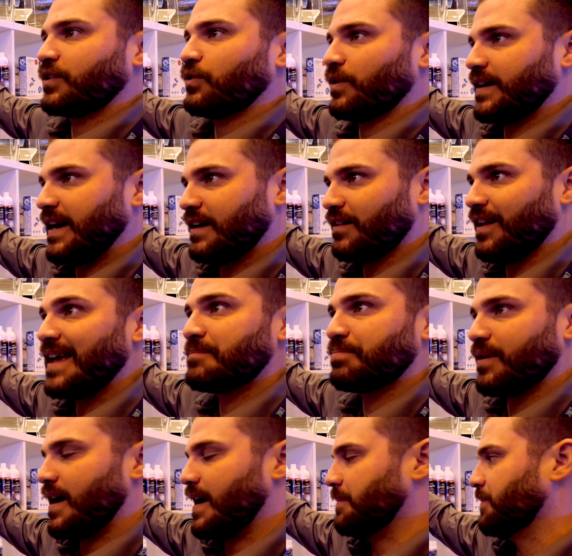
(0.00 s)
dechlorinator like
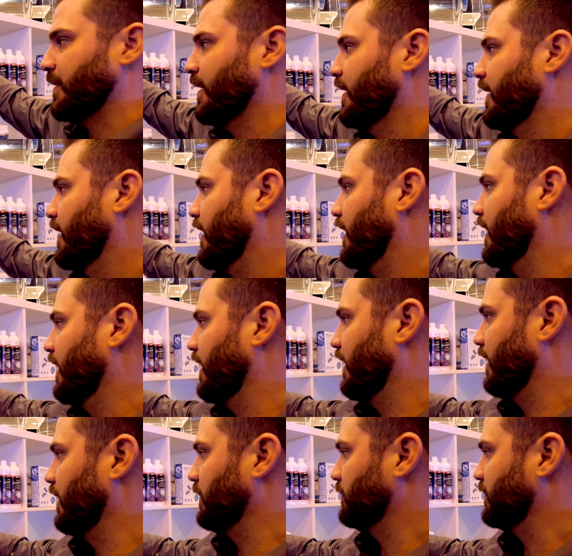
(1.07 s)
Prime.
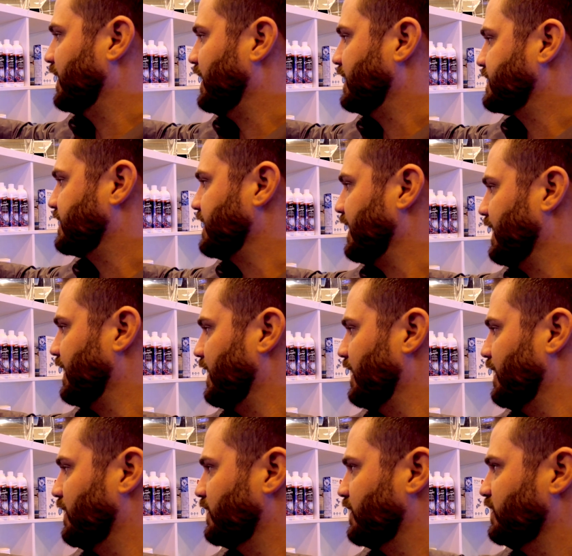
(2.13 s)
It's
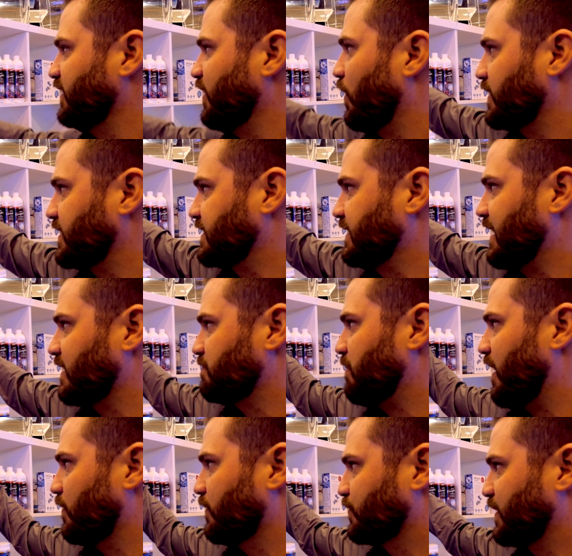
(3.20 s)
a 16-ounce
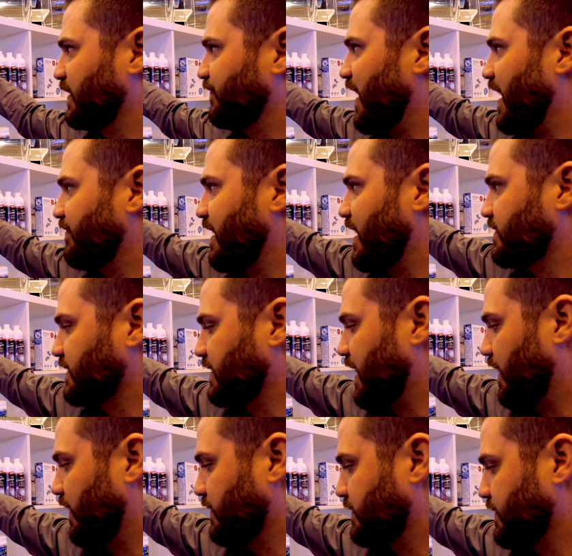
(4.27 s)
bottle will treat 5,000
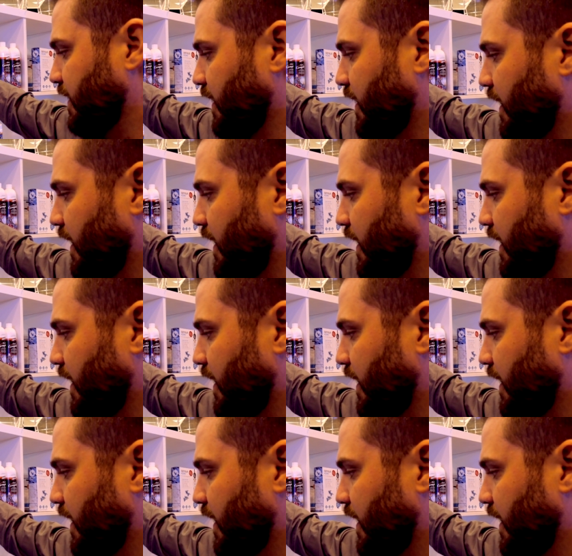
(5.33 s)
gallons.